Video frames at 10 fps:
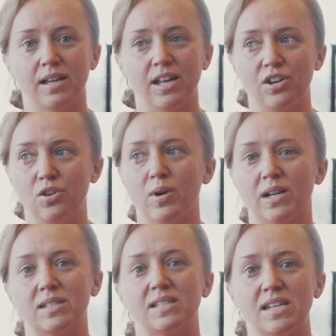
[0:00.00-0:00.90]
and you want
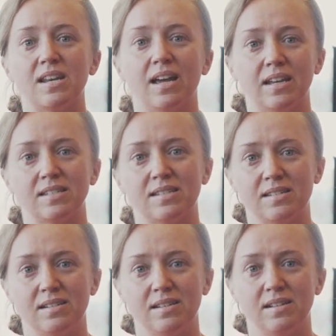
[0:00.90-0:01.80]
to send
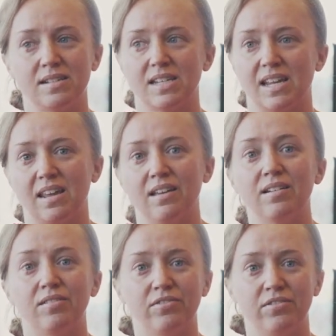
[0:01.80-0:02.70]
us to
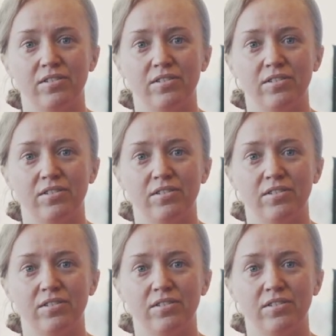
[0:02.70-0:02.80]
give